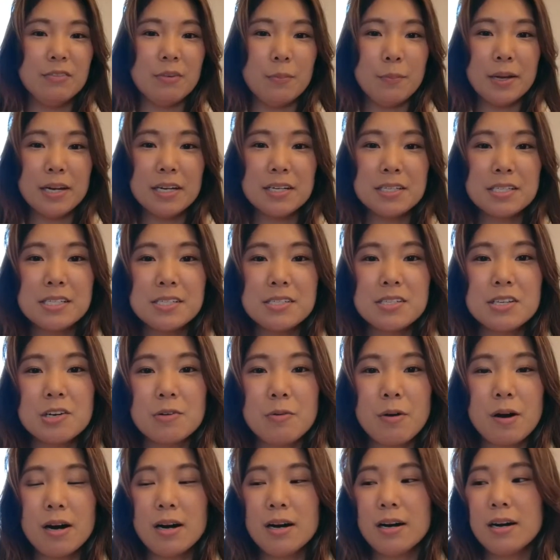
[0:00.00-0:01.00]
amenities there
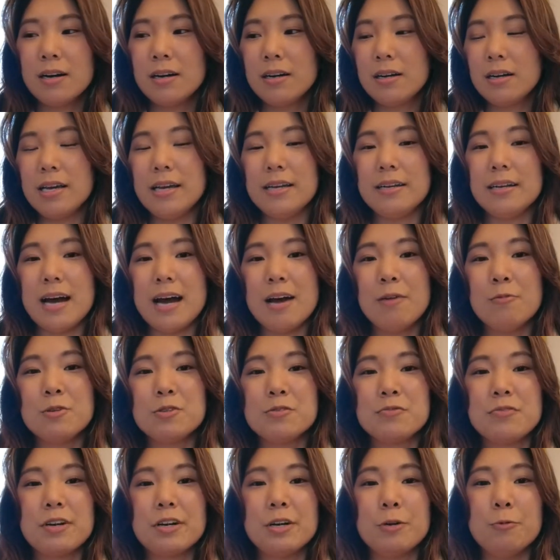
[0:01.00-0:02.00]
are, and I was
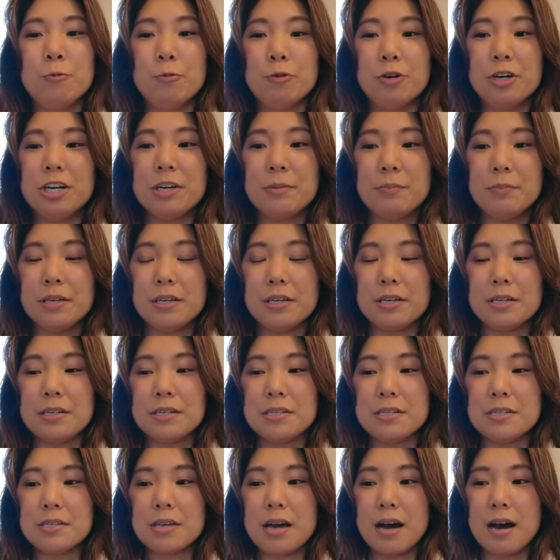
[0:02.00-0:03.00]
very worried
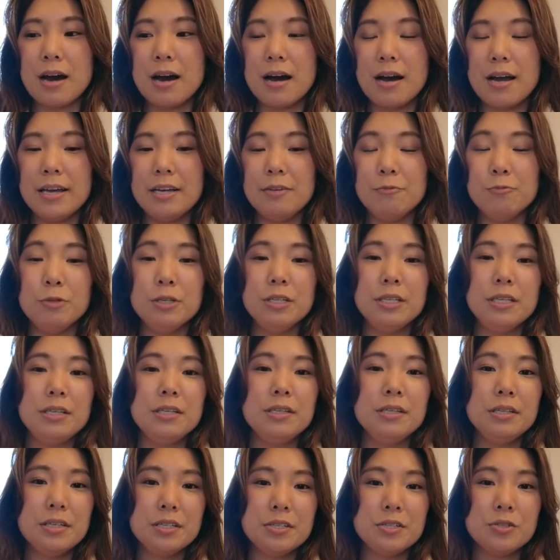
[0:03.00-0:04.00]
because I really
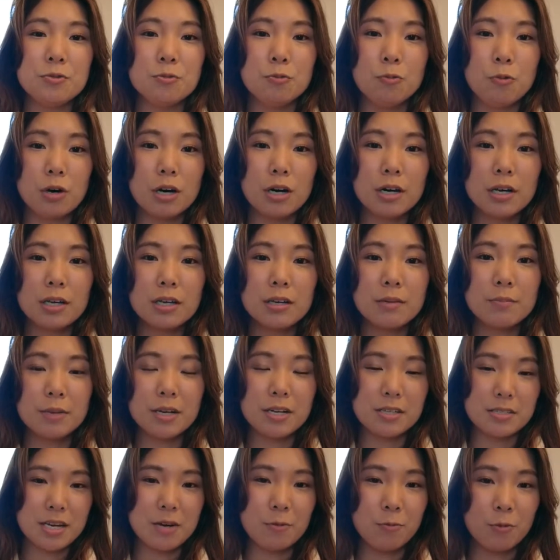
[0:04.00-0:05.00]
needed to work
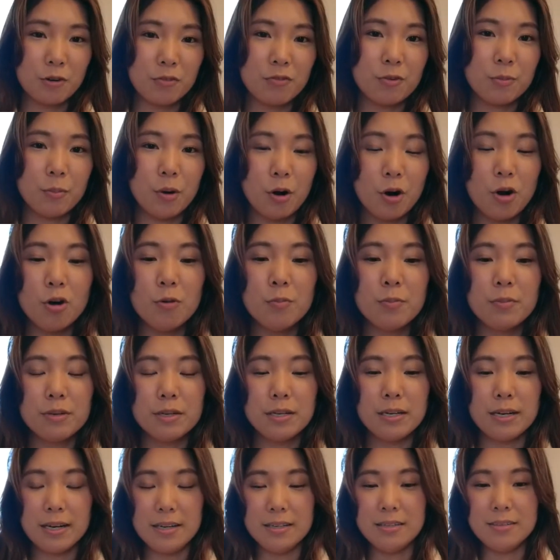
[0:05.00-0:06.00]
because I work from home
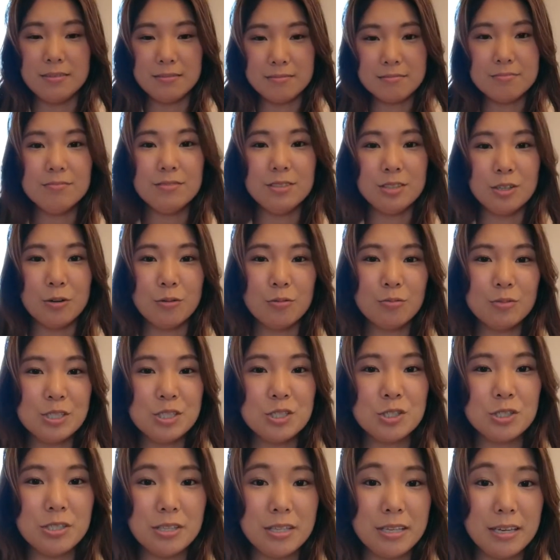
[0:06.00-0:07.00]
and I need
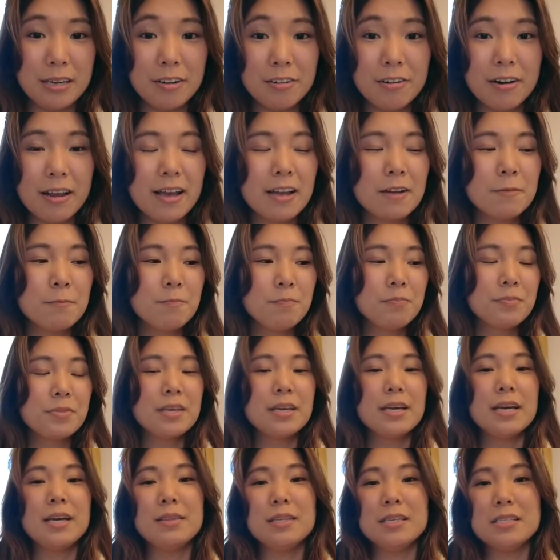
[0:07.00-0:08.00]
the internet,
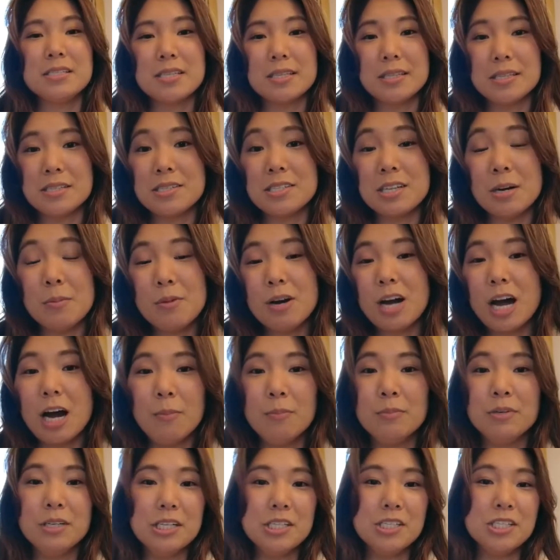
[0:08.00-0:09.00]
and they said that some
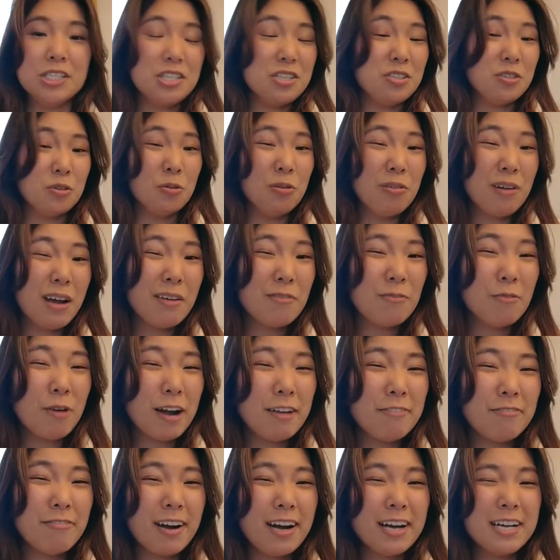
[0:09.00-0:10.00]
accommodations don't have
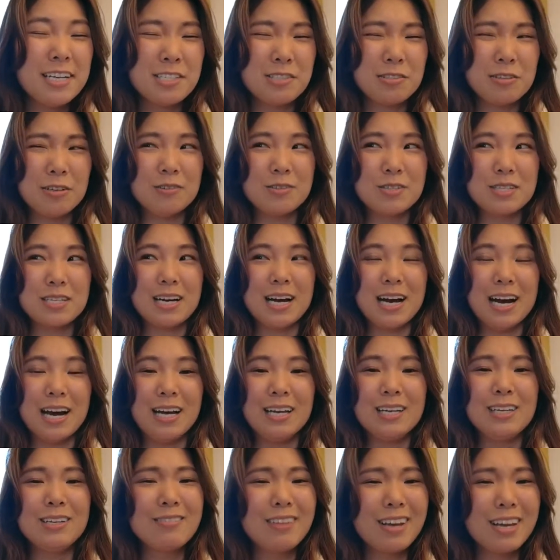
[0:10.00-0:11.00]
Wi-Fi, so I was
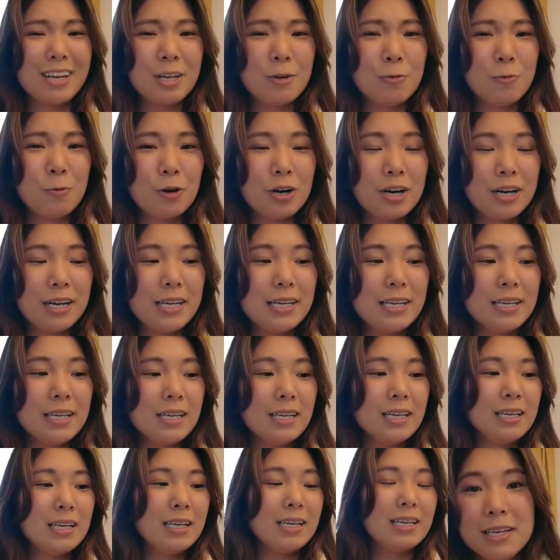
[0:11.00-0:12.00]
kind of getting worried.
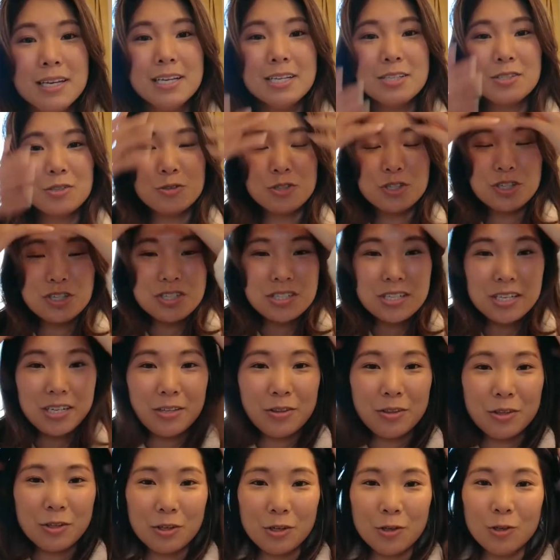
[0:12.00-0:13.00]
So we're just
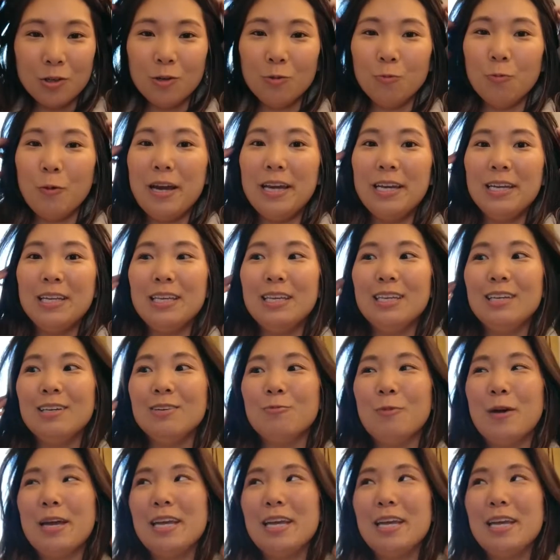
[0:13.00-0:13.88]
sitting there waiting,